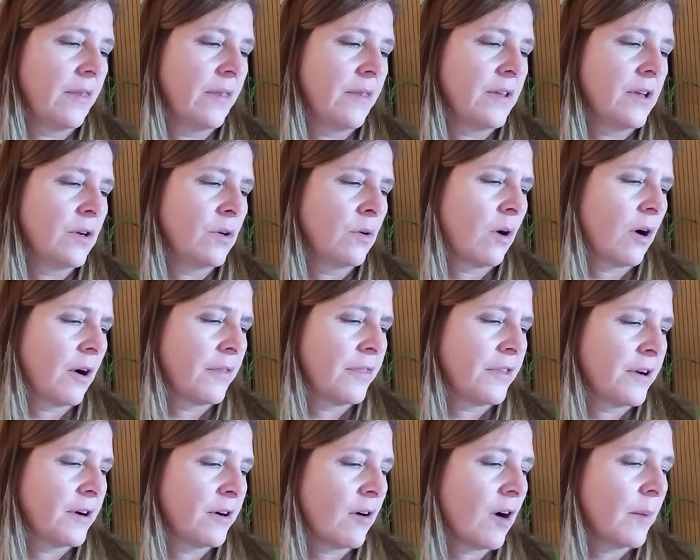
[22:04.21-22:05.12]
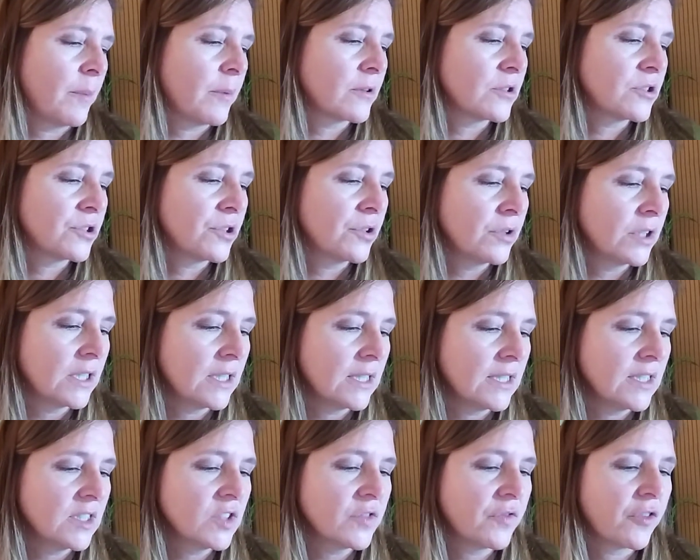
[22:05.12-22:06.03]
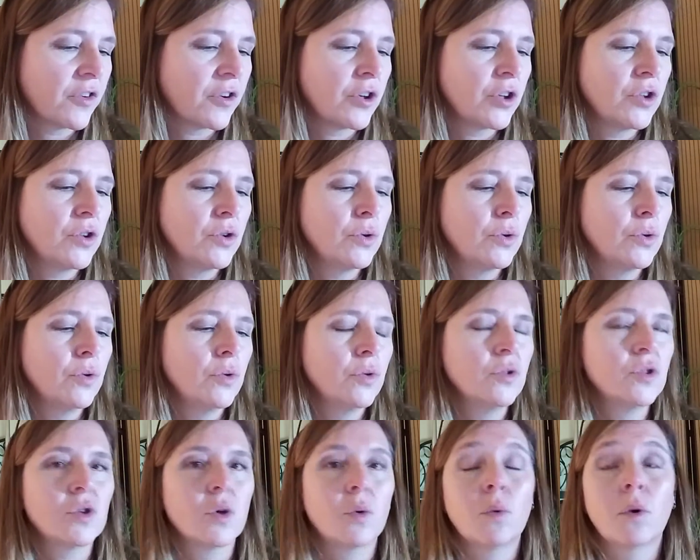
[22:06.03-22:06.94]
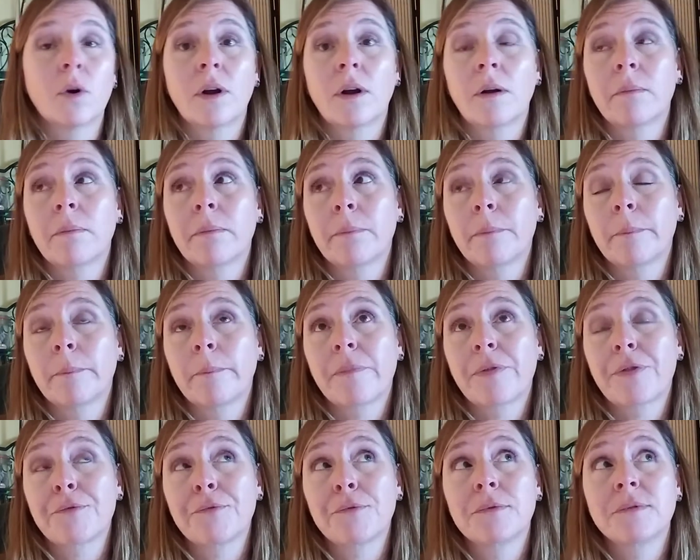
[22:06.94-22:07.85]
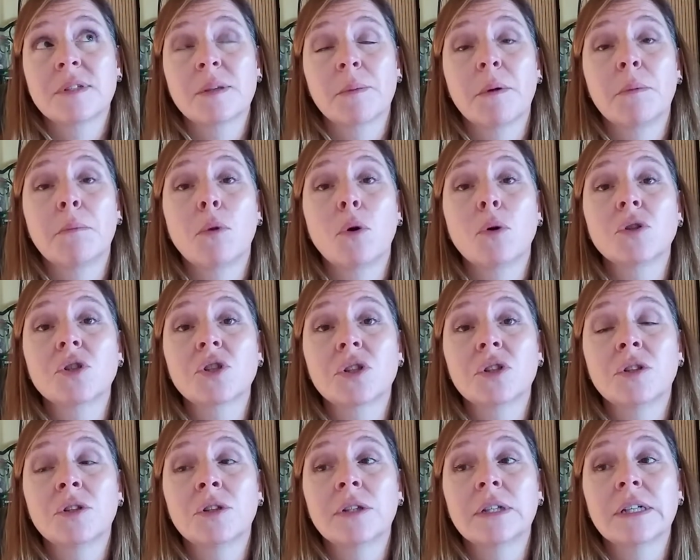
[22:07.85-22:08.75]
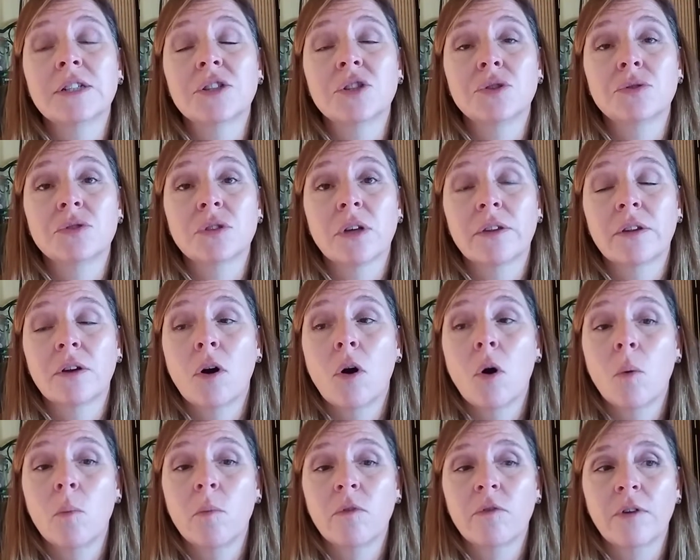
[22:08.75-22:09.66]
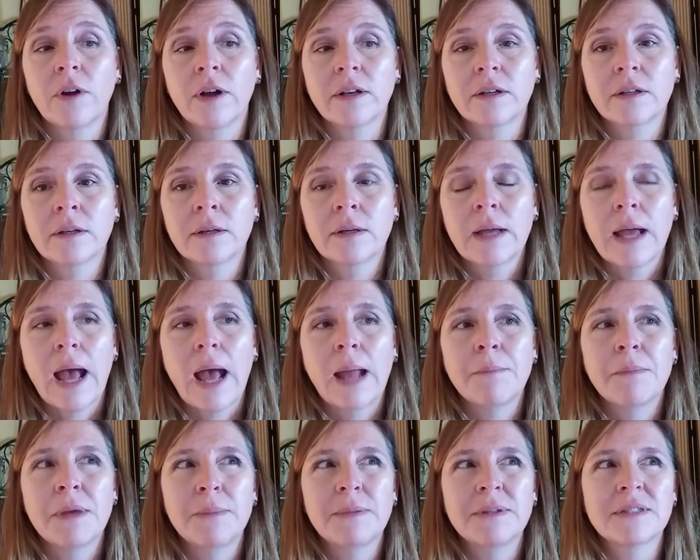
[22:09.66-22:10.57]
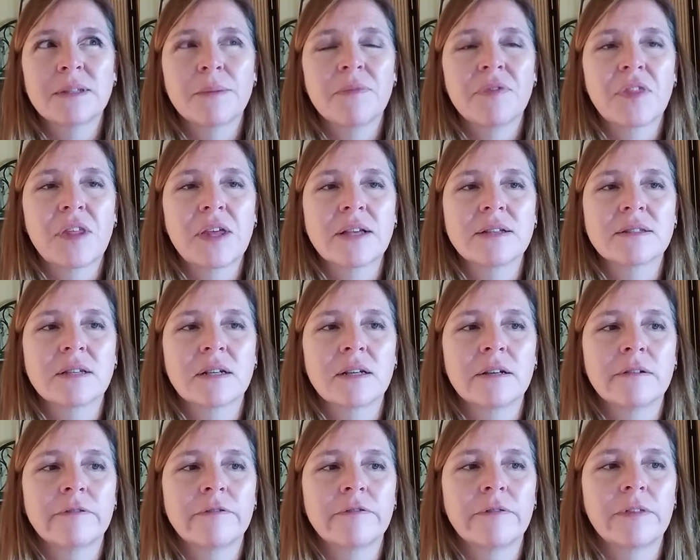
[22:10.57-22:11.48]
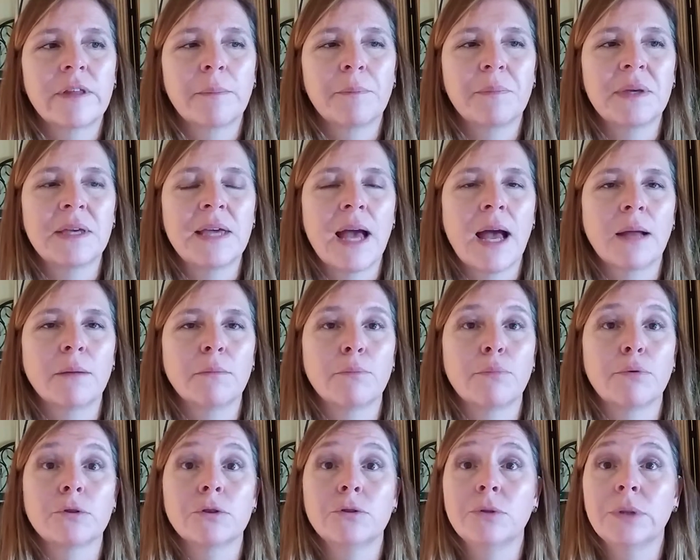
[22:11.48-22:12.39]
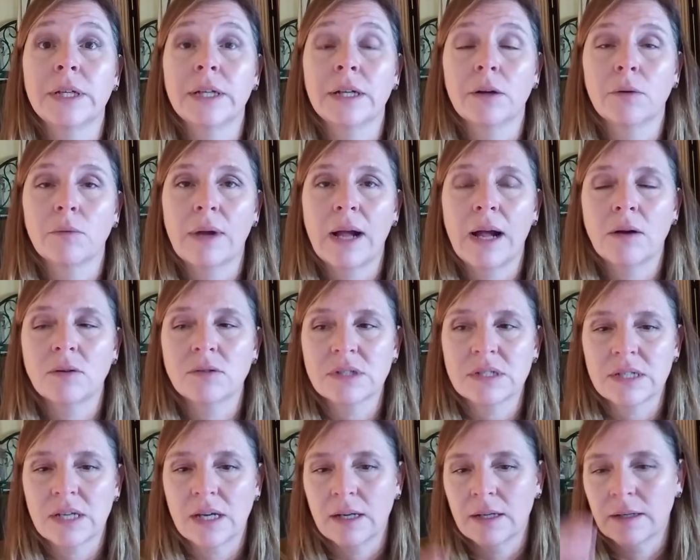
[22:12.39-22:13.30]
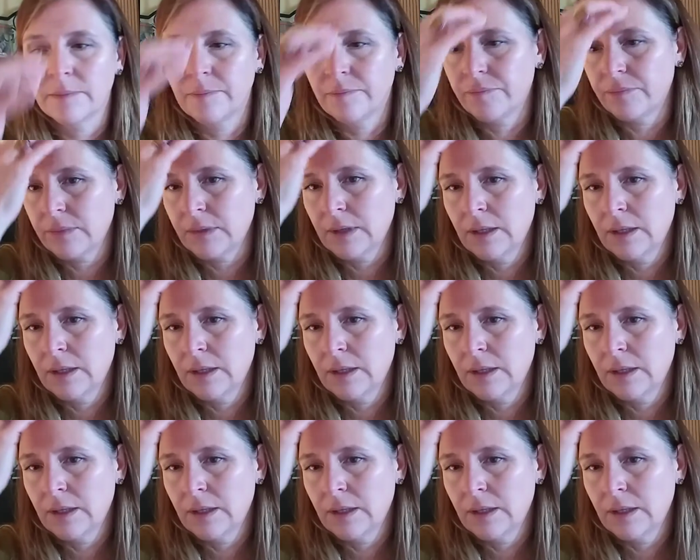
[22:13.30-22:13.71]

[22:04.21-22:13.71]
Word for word: You know, are there opportunities for you to work through some emotional issues on the home front and maybe some things that have that began brewing around um,